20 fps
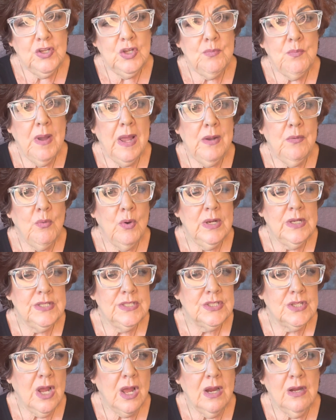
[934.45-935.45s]
You might want to
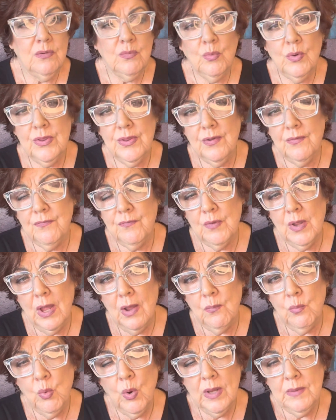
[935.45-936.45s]
start with
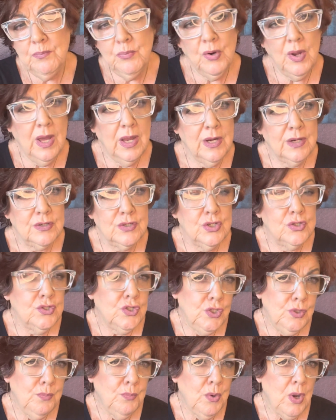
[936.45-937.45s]
a one product or
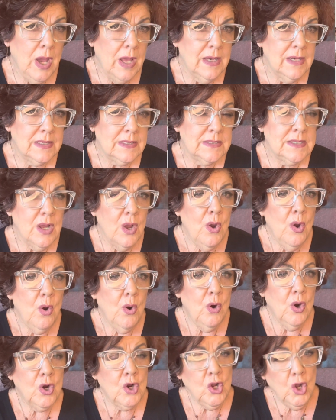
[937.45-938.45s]
two products,
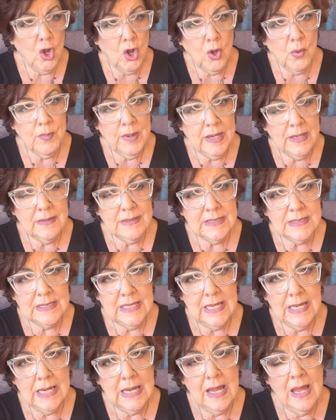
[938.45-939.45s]
or call me and
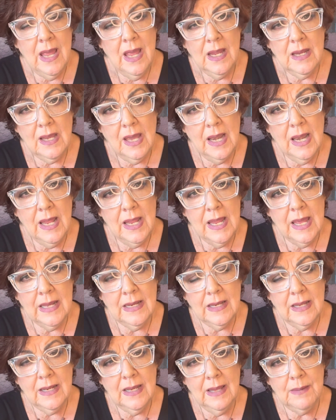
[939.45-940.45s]
see
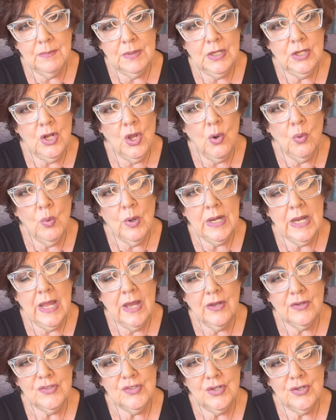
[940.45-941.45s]
and let me know what
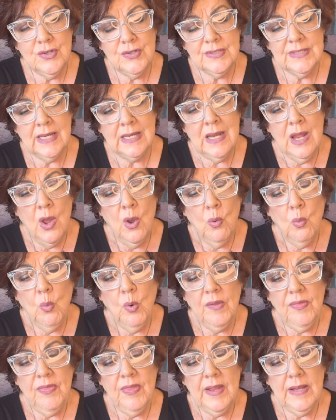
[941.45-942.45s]
else you're using.
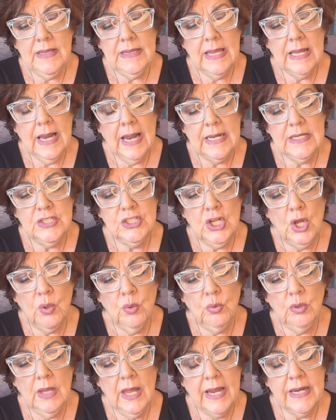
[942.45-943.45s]
One thing that I
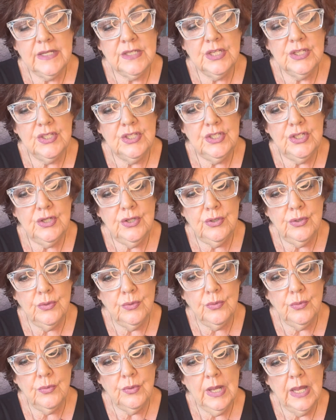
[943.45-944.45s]
don't like to
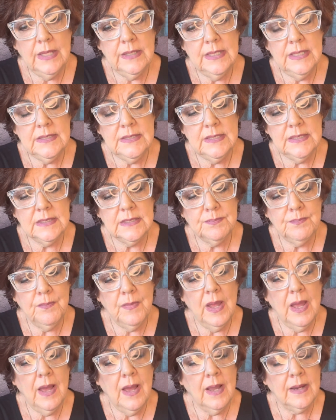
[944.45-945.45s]
do, and this is
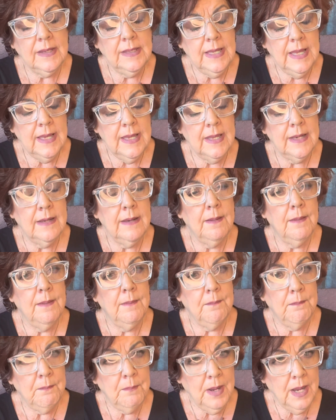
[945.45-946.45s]
again
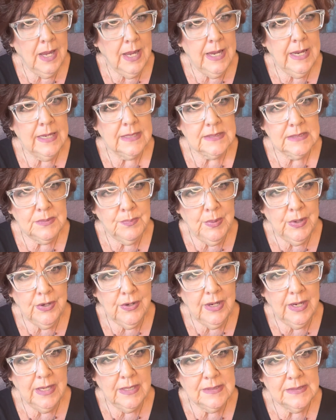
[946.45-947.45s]
my
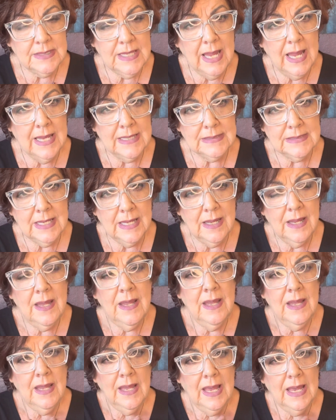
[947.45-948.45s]
experience as a
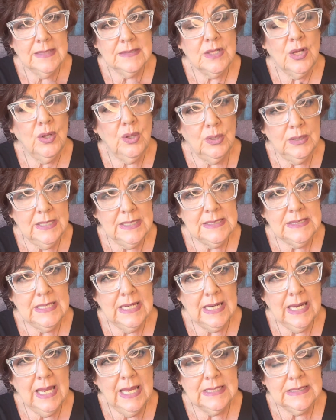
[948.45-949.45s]

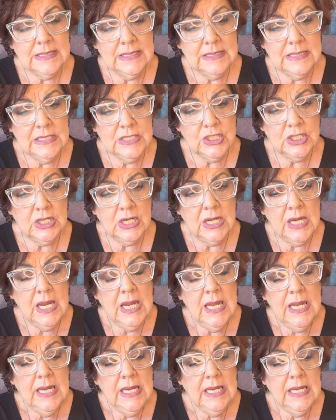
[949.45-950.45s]
holistic esthetician,
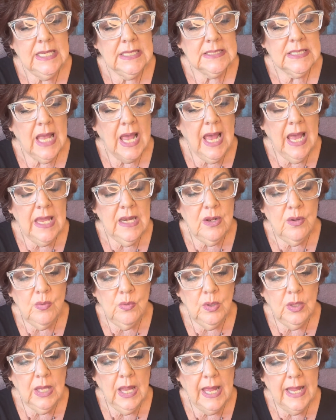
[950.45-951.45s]
is I
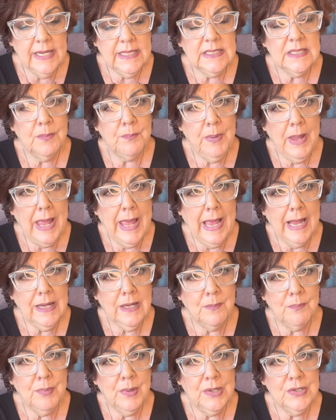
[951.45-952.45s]
don't like to pack
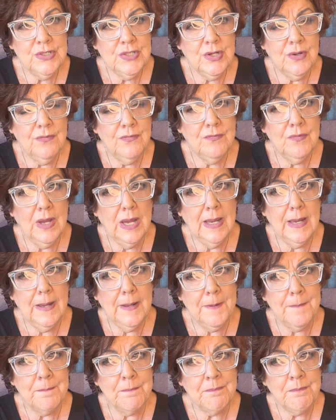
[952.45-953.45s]
a bunch of
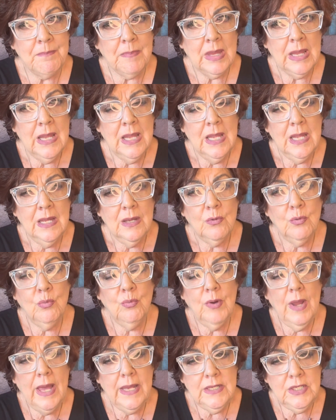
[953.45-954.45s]

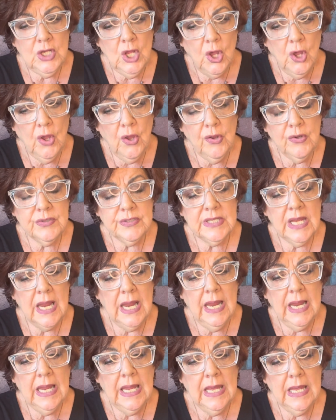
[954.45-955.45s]
retinols
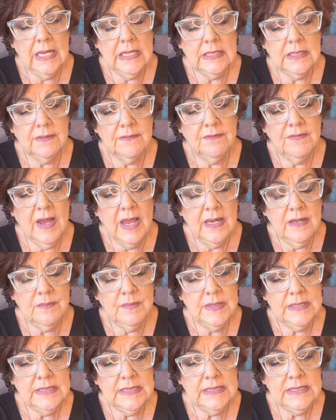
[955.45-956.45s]
and
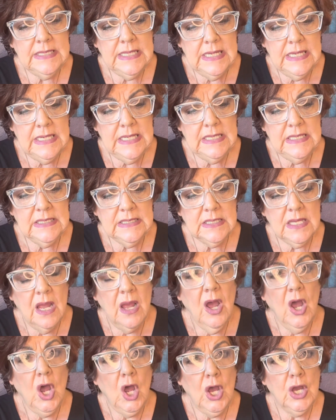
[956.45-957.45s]
vitamin C's
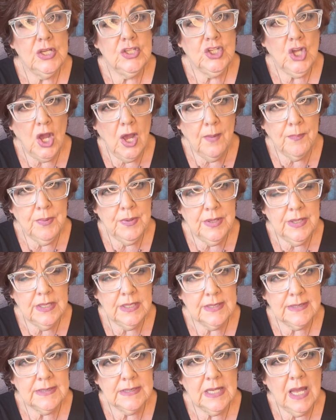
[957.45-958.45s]
on top of
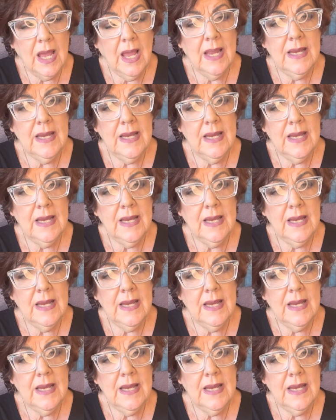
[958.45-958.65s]
this.